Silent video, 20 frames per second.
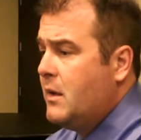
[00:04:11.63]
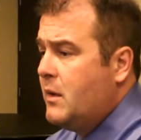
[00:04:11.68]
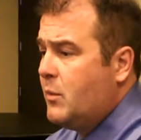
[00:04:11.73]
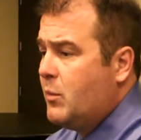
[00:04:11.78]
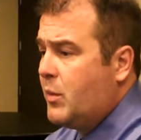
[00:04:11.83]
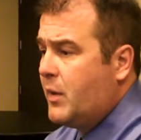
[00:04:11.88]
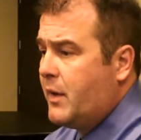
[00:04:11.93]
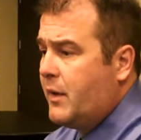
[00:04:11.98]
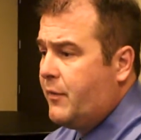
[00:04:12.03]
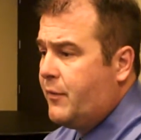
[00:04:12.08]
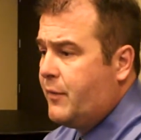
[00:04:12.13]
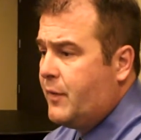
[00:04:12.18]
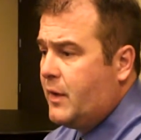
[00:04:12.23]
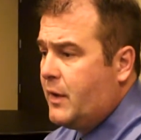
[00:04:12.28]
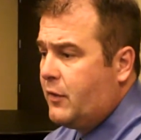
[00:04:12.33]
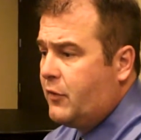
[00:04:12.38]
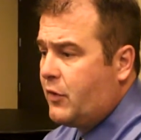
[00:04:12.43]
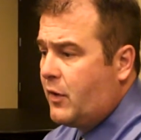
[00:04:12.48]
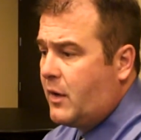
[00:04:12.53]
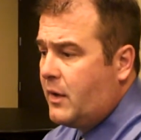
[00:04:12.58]
But if
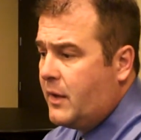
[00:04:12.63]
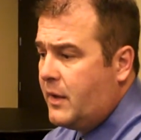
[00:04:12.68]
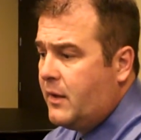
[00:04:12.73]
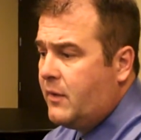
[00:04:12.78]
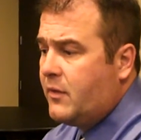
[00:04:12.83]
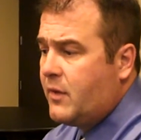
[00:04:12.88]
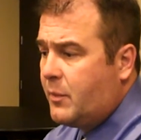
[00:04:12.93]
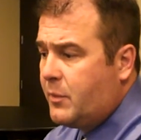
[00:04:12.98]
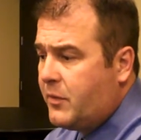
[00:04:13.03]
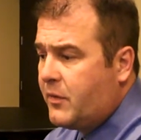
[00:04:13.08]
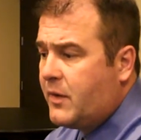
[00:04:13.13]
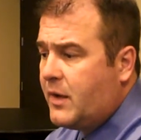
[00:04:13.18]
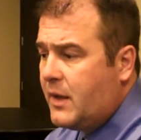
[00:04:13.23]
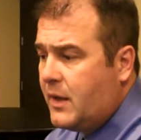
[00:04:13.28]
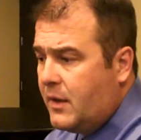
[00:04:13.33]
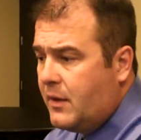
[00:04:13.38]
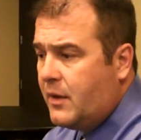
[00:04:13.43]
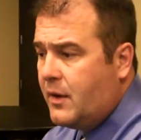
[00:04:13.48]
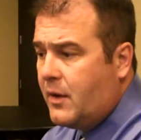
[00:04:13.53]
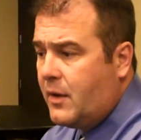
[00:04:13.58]
Charlie ends up
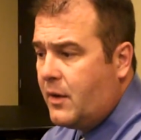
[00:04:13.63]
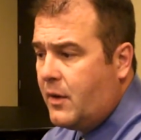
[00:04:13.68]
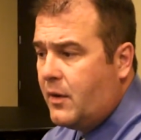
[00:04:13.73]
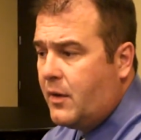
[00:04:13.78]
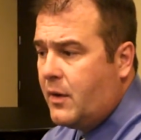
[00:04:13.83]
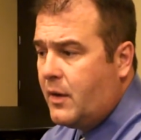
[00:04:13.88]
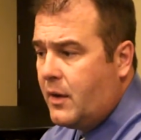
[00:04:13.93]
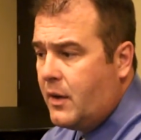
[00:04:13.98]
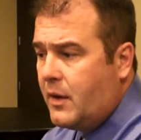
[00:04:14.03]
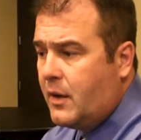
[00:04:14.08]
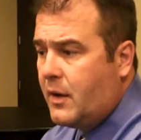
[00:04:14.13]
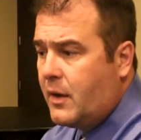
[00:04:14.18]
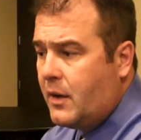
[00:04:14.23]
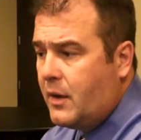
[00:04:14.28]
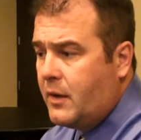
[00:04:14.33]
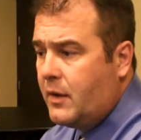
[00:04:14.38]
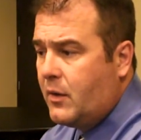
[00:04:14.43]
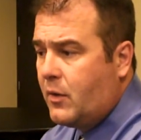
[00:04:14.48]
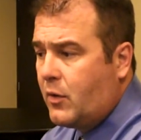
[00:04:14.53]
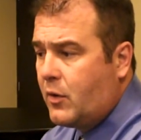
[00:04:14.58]
staying there,
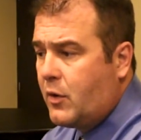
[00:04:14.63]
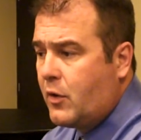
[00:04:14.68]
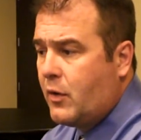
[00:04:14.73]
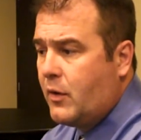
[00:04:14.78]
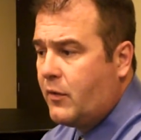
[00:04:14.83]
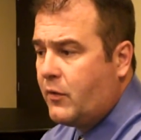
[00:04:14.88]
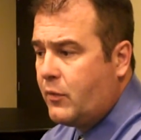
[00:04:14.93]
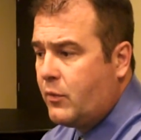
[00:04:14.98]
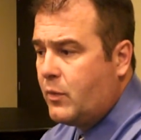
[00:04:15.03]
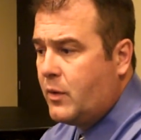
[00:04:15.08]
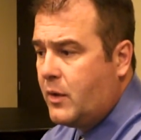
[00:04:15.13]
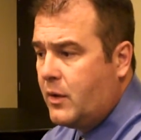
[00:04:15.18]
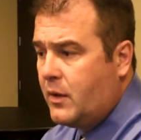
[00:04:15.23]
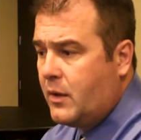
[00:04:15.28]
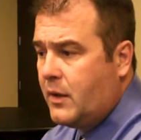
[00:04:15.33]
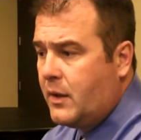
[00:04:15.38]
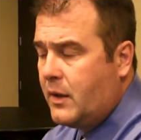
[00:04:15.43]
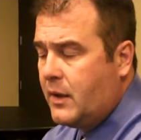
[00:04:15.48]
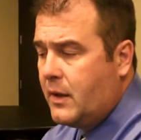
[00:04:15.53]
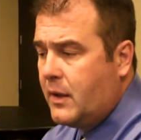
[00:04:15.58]
you know, Chris
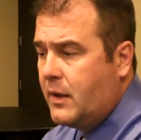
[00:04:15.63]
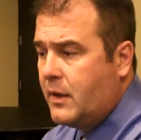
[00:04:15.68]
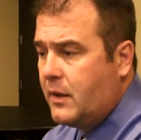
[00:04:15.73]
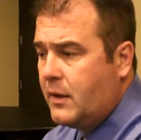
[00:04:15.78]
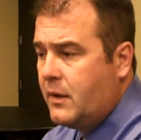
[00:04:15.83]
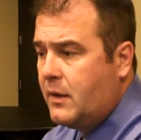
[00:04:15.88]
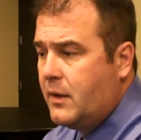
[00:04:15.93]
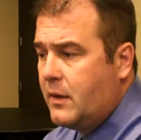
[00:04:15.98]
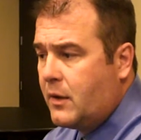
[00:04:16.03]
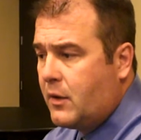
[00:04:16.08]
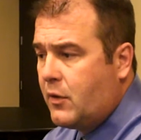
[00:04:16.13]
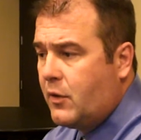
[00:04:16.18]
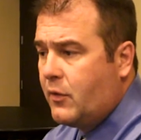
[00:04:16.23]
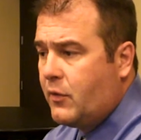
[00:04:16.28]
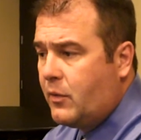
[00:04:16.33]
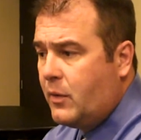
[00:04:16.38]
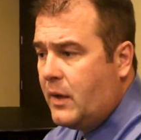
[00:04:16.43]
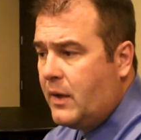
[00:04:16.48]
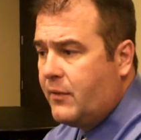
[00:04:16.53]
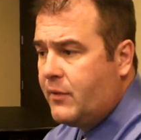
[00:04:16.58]
will
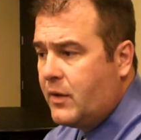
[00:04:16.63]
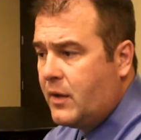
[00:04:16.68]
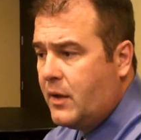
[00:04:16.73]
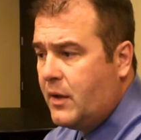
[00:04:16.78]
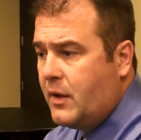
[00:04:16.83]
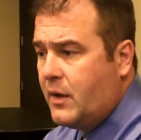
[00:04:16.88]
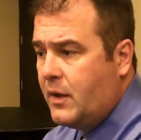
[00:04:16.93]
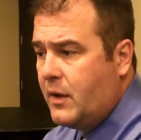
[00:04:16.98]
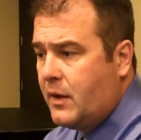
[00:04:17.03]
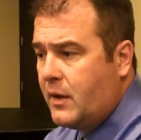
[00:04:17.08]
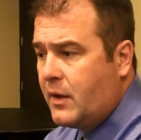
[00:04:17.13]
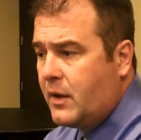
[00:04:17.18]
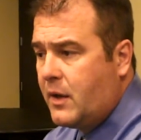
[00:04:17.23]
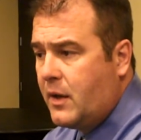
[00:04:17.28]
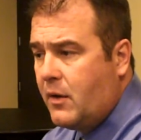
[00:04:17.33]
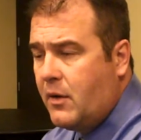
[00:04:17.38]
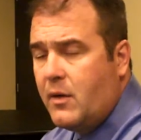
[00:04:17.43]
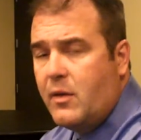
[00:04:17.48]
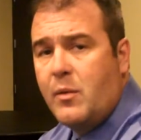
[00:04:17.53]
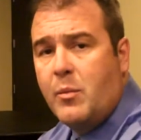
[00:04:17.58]
have to
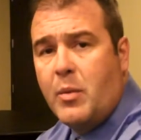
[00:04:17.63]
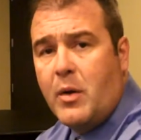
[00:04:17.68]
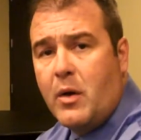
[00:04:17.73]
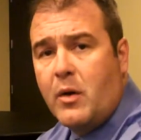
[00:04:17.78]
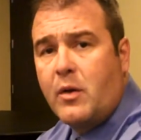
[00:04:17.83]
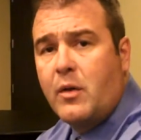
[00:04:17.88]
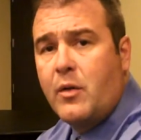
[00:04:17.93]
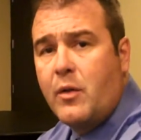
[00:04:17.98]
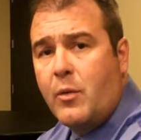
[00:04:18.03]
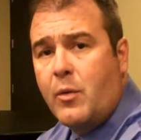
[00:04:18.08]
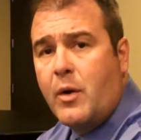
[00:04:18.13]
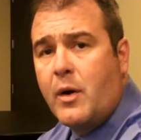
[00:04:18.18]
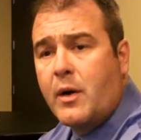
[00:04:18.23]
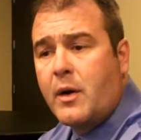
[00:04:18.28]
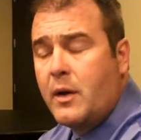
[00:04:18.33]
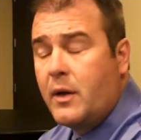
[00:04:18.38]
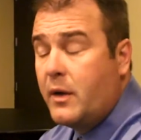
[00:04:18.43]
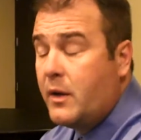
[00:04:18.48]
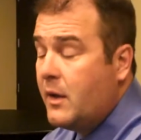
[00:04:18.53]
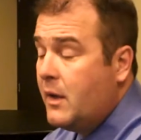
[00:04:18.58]
carry the bulk of the work.
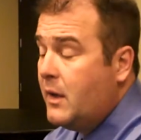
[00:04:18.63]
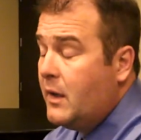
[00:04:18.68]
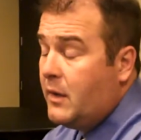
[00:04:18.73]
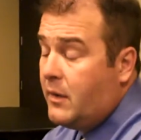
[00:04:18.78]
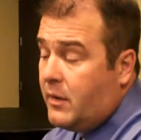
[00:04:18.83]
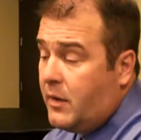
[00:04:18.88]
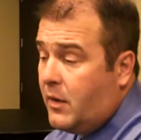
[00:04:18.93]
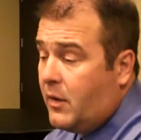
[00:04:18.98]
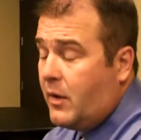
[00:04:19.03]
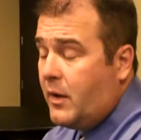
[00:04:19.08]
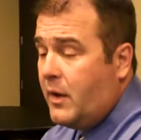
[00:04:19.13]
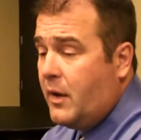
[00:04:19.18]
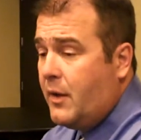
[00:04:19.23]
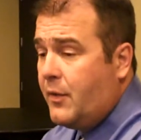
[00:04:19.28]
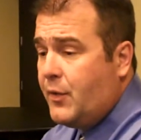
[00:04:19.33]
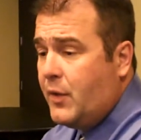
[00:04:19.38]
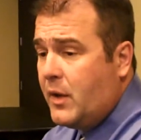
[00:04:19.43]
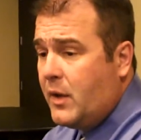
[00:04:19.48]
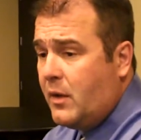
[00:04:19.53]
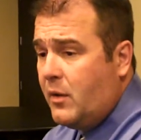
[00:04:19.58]
And you know, I
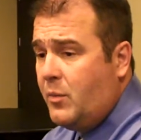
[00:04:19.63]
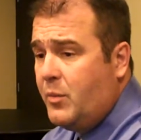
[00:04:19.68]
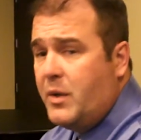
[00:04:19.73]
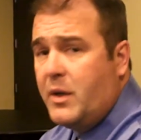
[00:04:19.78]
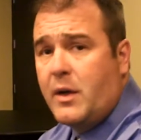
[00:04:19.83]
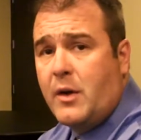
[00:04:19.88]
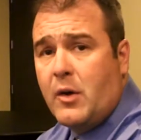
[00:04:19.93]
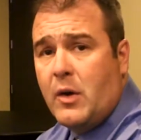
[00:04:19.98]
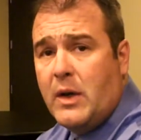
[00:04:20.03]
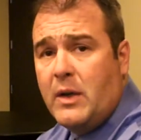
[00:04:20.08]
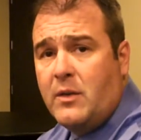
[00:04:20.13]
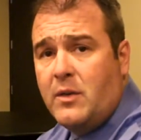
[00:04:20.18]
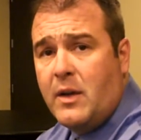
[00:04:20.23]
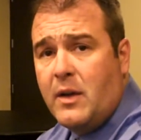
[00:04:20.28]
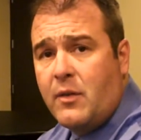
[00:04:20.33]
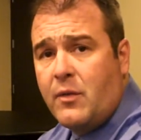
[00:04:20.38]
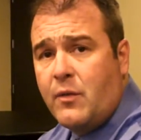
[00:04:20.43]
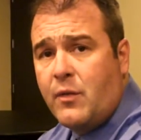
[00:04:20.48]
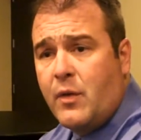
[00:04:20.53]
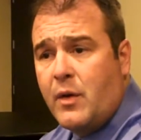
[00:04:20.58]
think it'll be a great
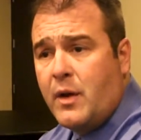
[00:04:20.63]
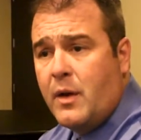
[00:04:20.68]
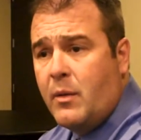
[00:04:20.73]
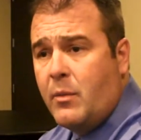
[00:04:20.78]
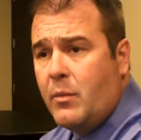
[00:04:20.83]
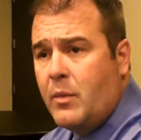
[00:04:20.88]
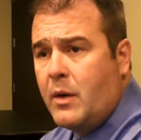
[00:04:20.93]
test for him.